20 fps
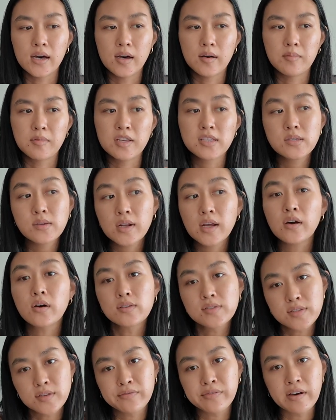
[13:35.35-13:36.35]
This one I
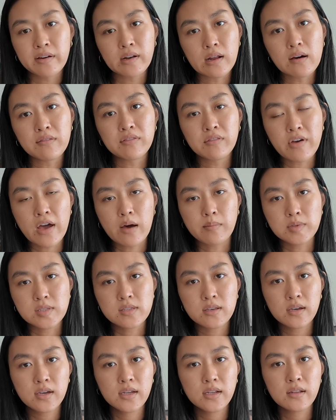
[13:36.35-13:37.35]
also found off of
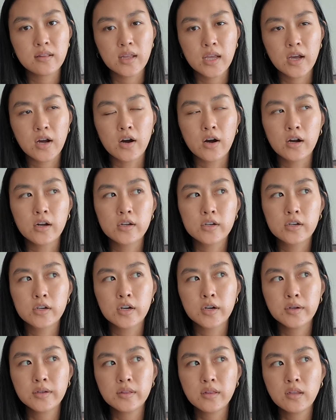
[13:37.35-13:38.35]
Amazon. They are
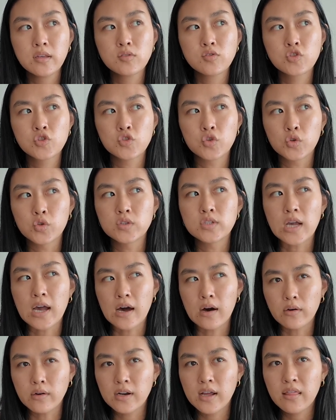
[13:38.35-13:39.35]
currently sold
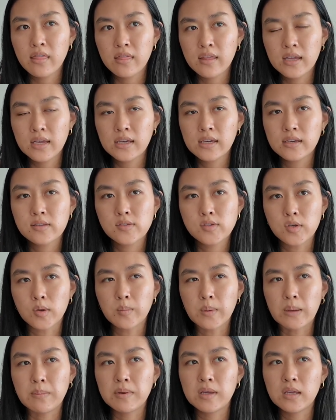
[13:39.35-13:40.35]
out, I think, so
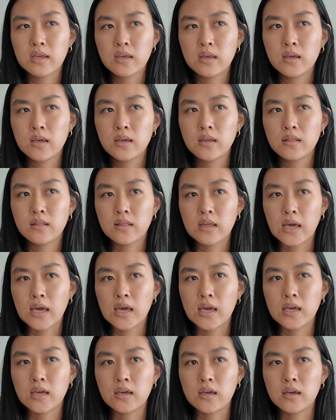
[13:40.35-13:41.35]
maybe
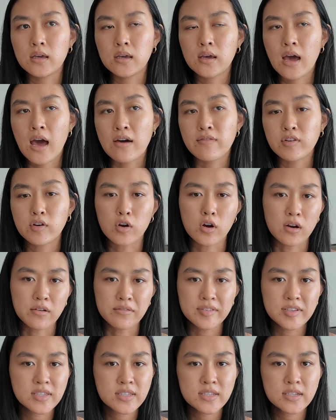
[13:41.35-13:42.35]
they haven't
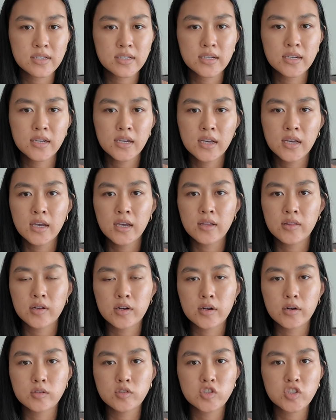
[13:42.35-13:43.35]
harvested their
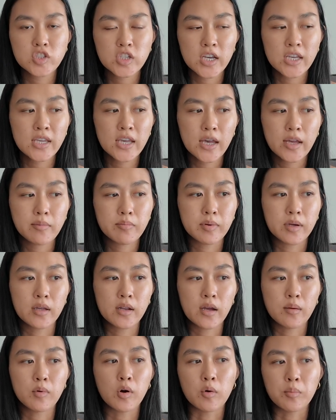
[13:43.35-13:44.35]
hojicha yet, but
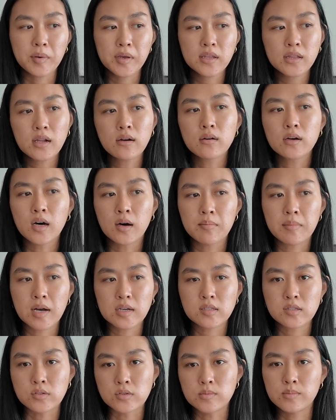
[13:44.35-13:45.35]
I'm hoping that'll come back
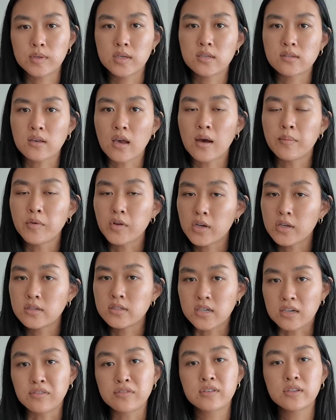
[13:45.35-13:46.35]
soon because I'm gonna
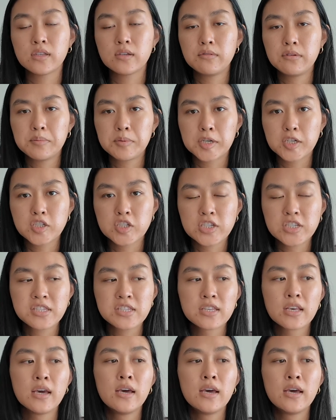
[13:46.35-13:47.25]
definitely repurchase.